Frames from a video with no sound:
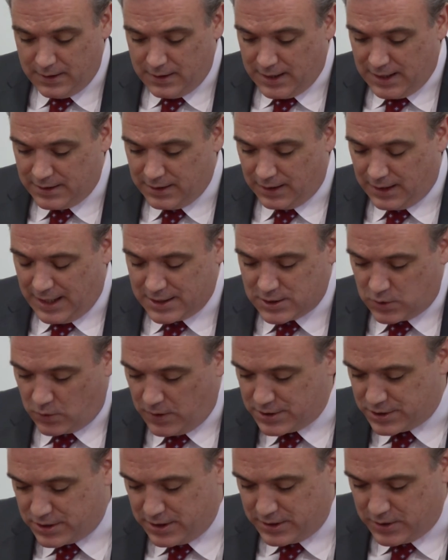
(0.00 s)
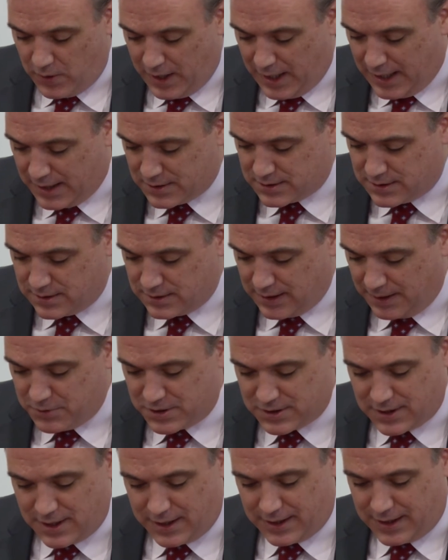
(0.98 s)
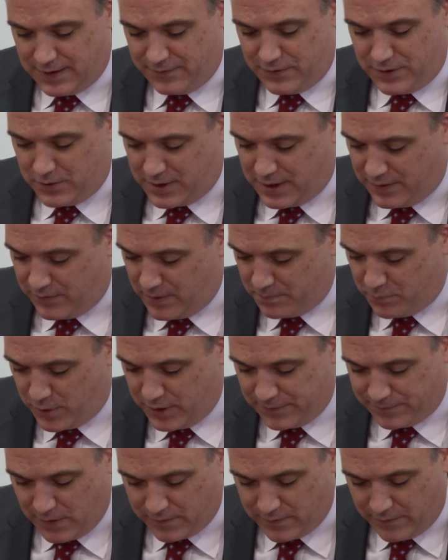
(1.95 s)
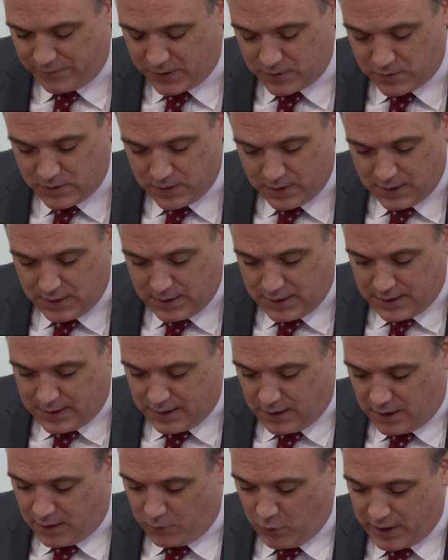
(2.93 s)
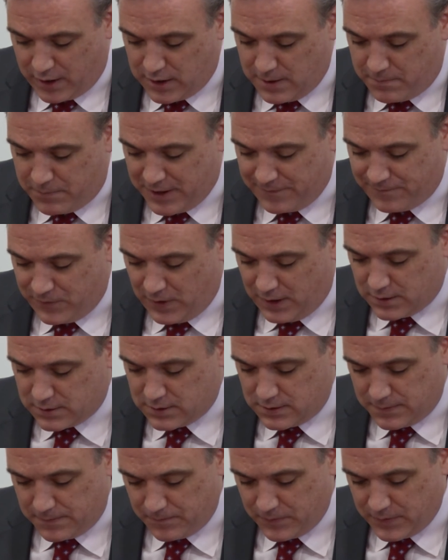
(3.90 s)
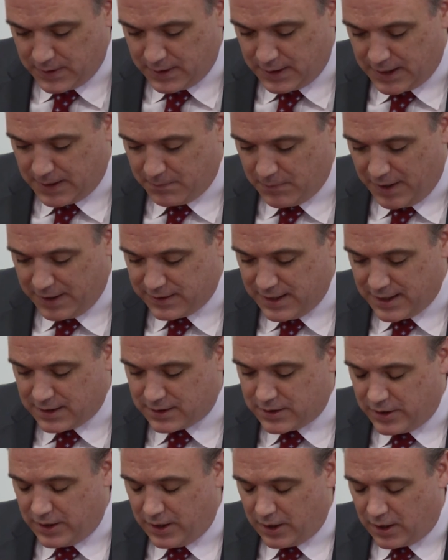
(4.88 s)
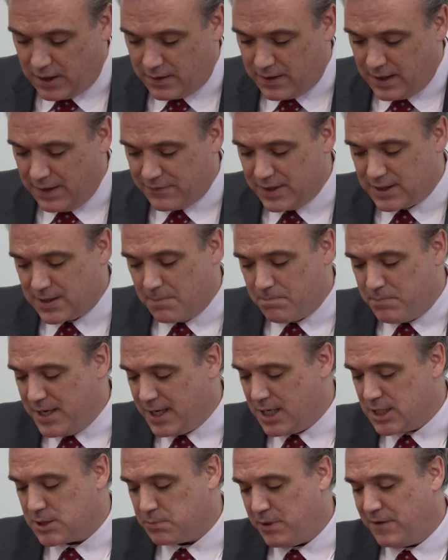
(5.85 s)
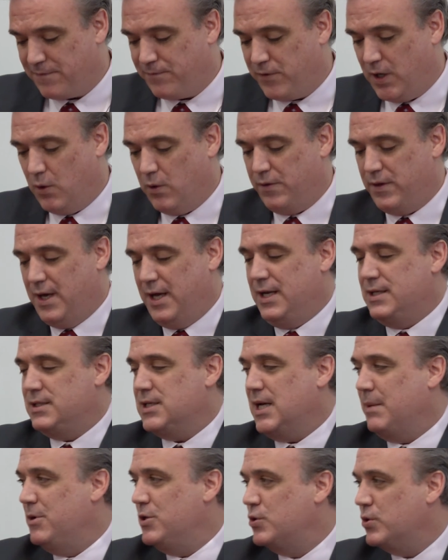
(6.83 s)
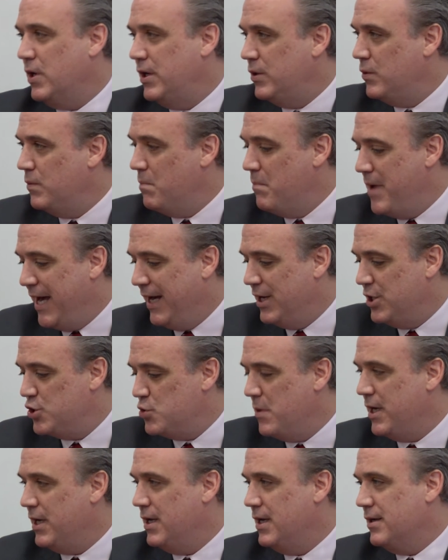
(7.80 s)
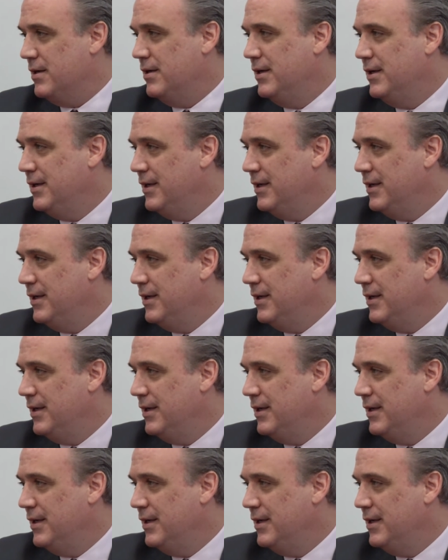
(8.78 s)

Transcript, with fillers: And the last question you asked, I'm just kind of give you kind of a brief overview, are what are the pitfalls? Um, I think they are, I think the biggest pitfall with any time you try to manage meaning